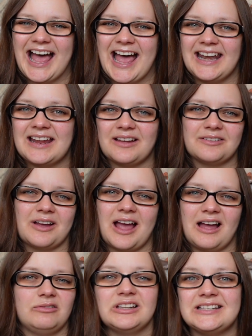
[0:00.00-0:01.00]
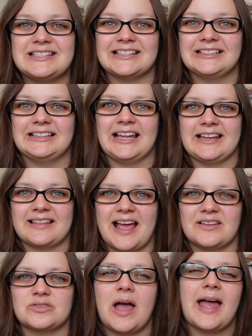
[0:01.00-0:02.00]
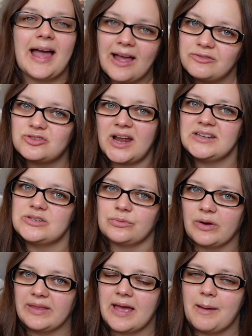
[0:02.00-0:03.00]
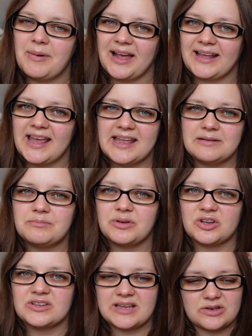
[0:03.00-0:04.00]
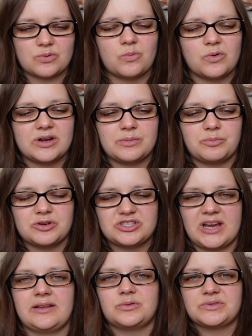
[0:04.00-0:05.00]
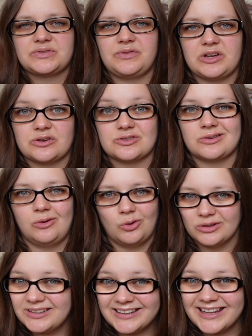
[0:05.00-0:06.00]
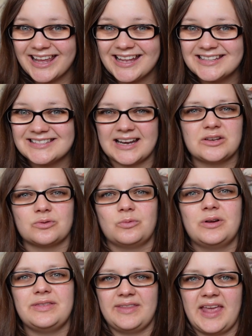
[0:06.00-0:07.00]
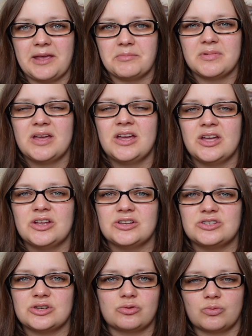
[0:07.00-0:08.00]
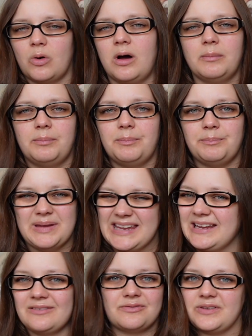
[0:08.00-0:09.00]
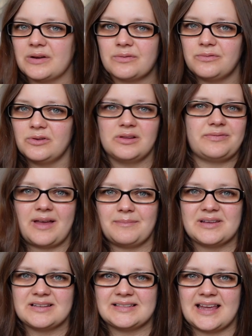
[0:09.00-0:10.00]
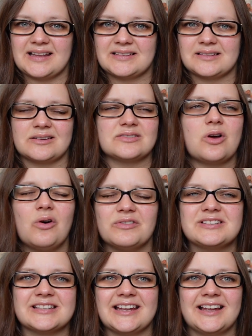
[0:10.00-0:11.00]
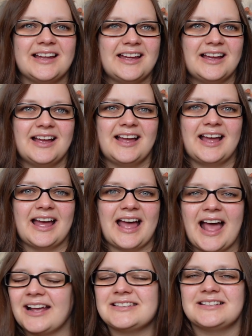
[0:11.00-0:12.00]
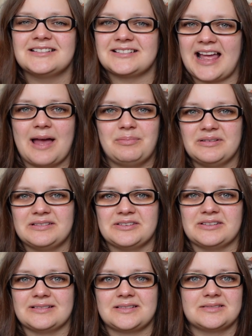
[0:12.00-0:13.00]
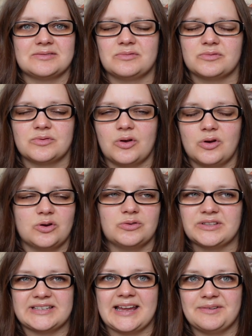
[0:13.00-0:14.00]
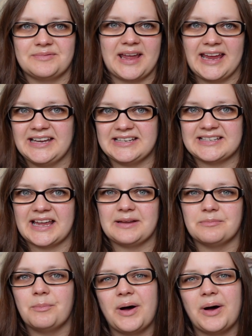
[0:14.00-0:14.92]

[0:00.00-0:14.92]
And I, I really didn't like that, so I have tried to rein that back in because I don't want to project those fears onto the kids, and I don't want them to grow up being fearful, if that makes sense, because obviously accidents happen to us all the time, anytime.